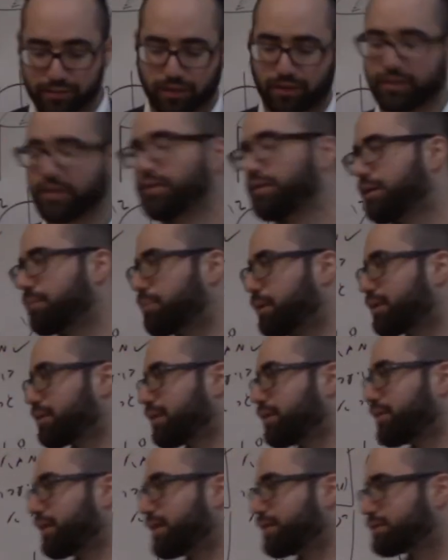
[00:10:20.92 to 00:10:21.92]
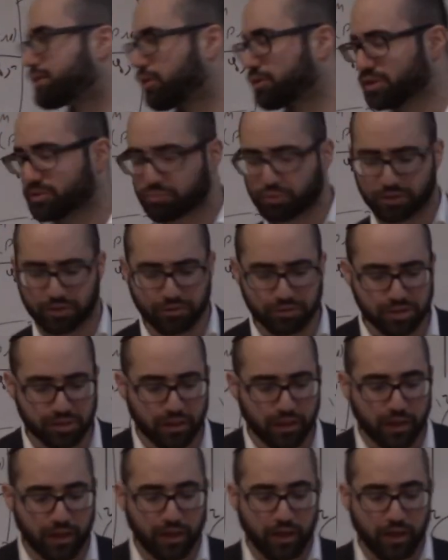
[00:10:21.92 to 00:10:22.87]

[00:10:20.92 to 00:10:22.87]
honey, apparently that is also produced.